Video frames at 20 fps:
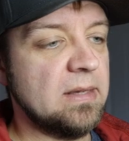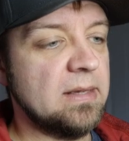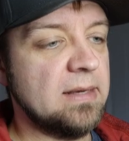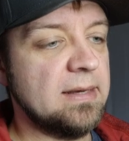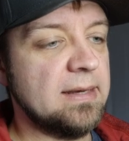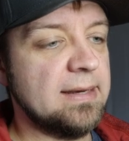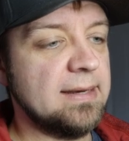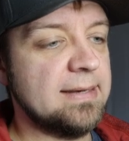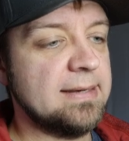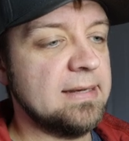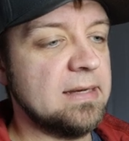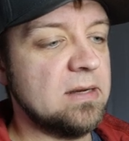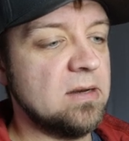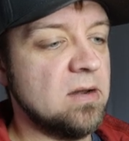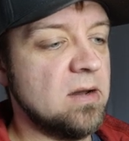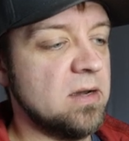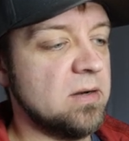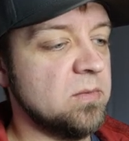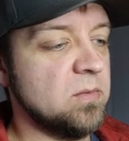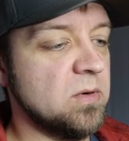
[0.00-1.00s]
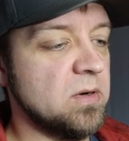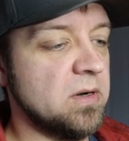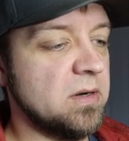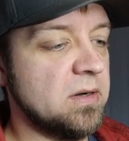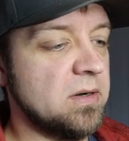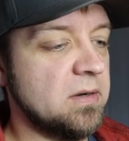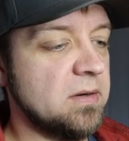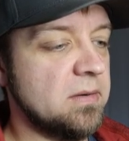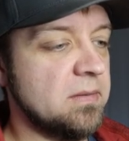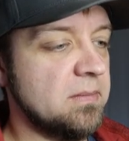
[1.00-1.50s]
and it did not work.
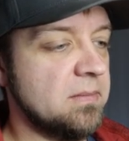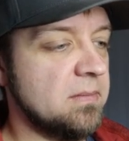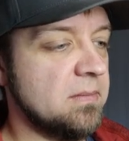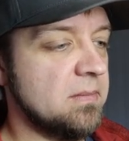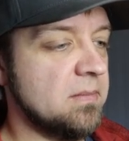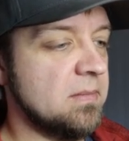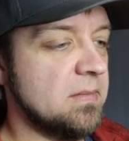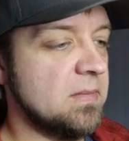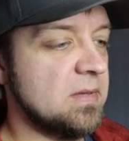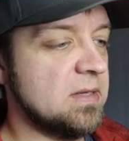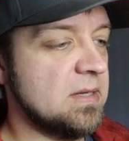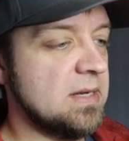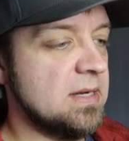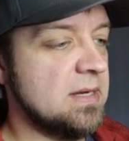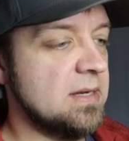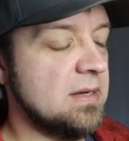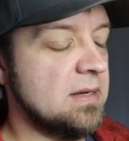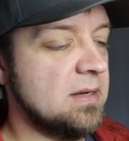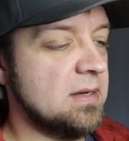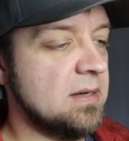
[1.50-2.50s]
See?